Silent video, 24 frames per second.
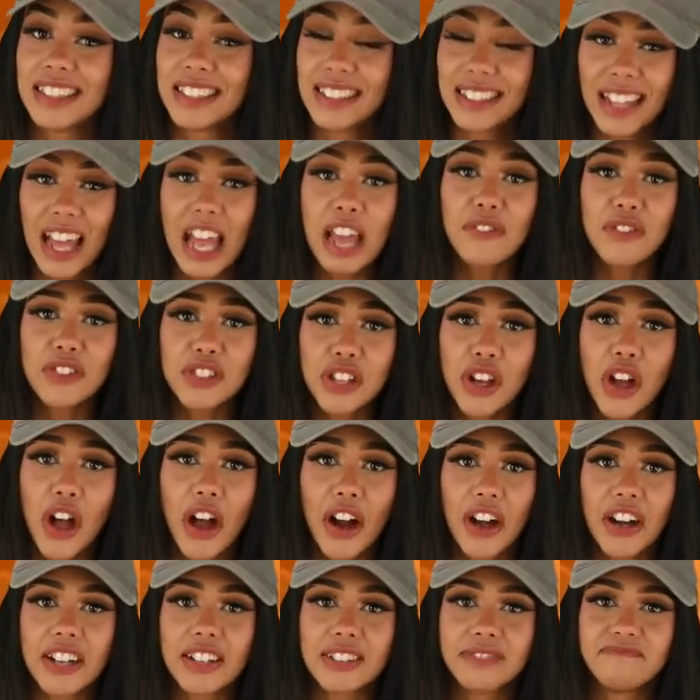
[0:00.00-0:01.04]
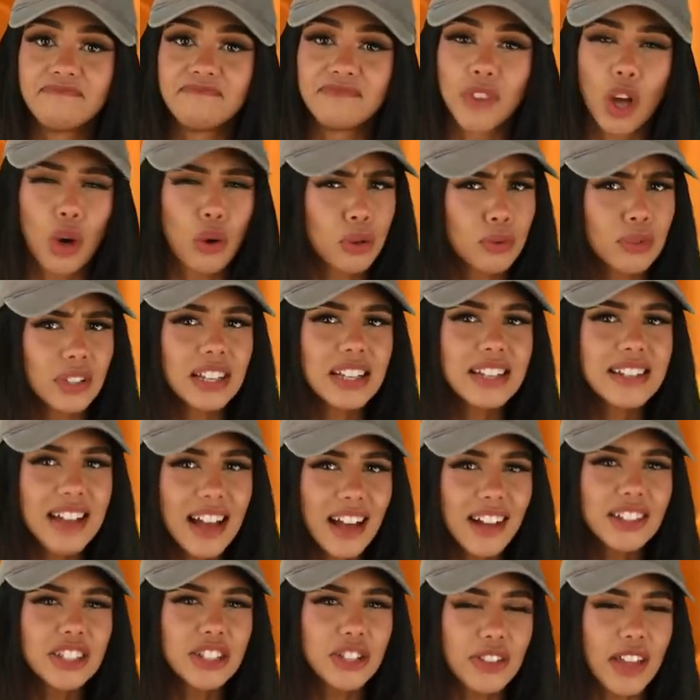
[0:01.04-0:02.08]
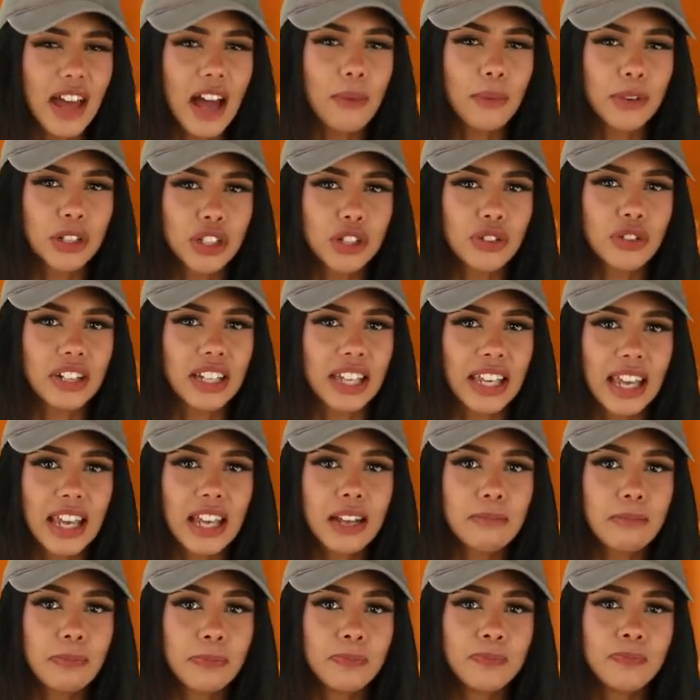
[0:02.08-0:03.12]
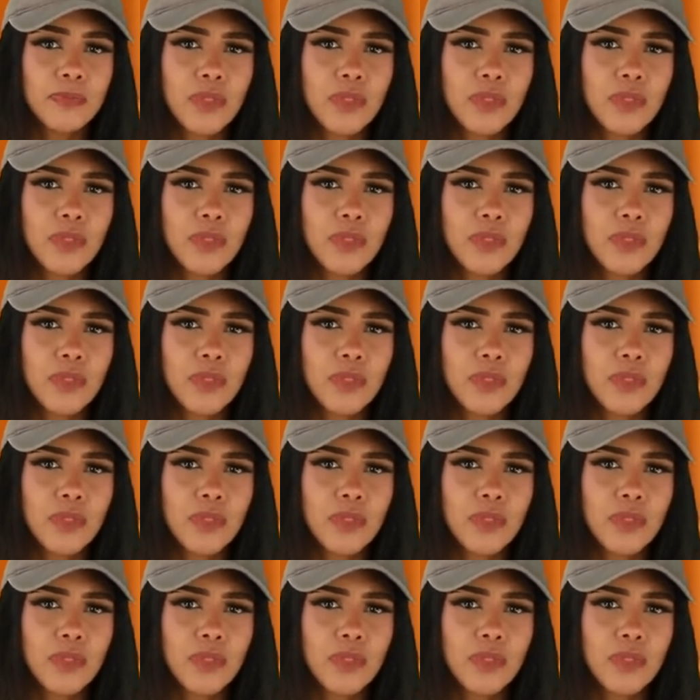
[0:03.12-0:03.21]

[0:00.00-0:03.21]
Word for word: Life is hard. No one really tells you that when you're a kid.